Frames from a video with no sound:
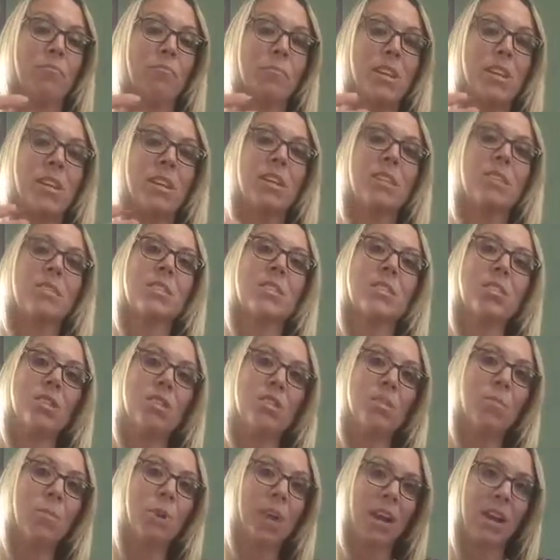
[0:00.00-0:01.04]
because the
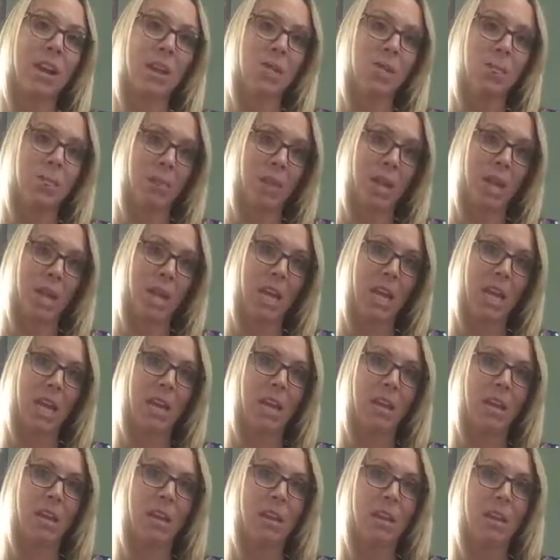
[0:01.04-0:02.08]
new buyer
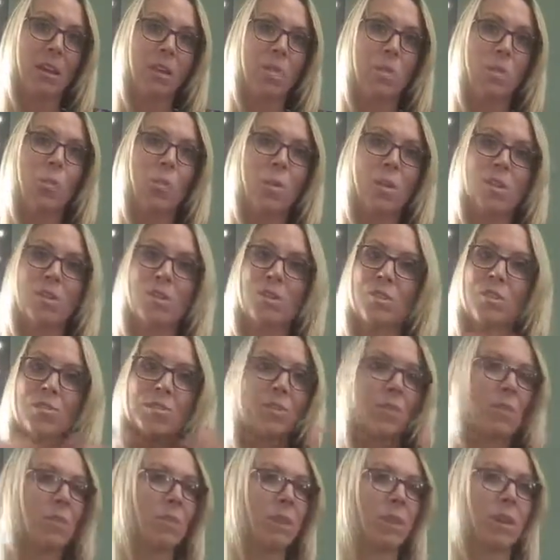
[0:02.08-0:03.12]
may want to do
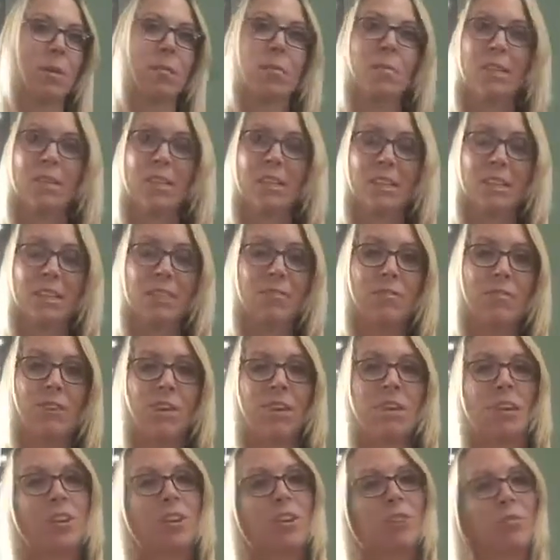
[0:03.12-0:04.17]
something completely
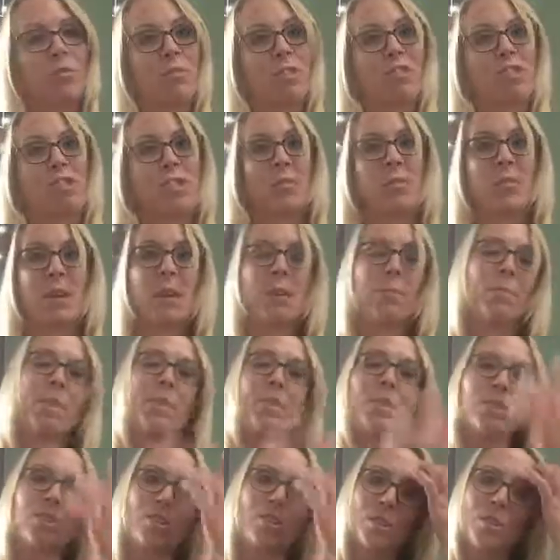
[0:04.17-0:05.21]
different. Their vision may
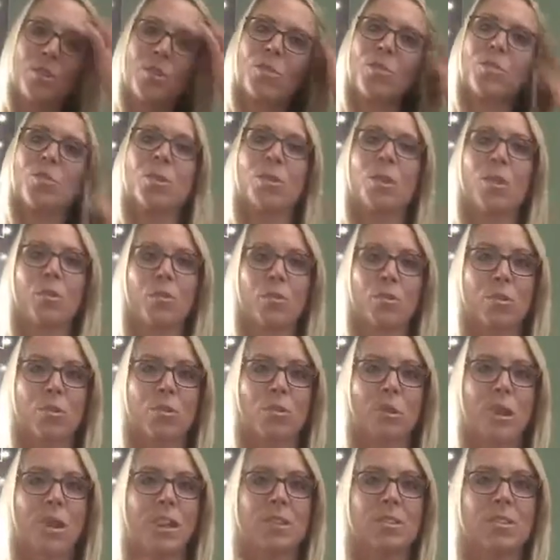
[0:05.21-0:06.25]
be to go
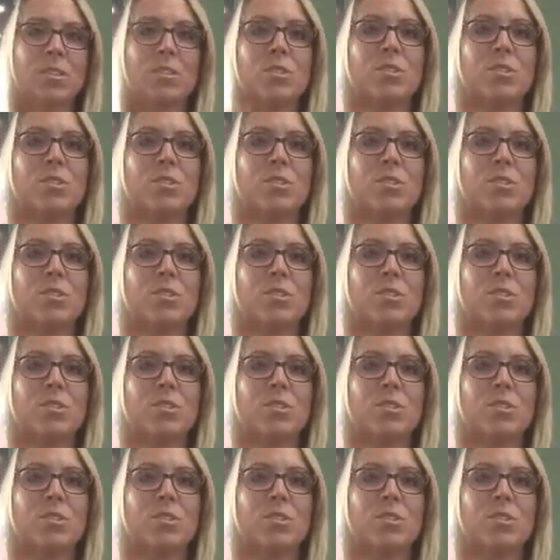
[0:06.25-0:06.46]
through and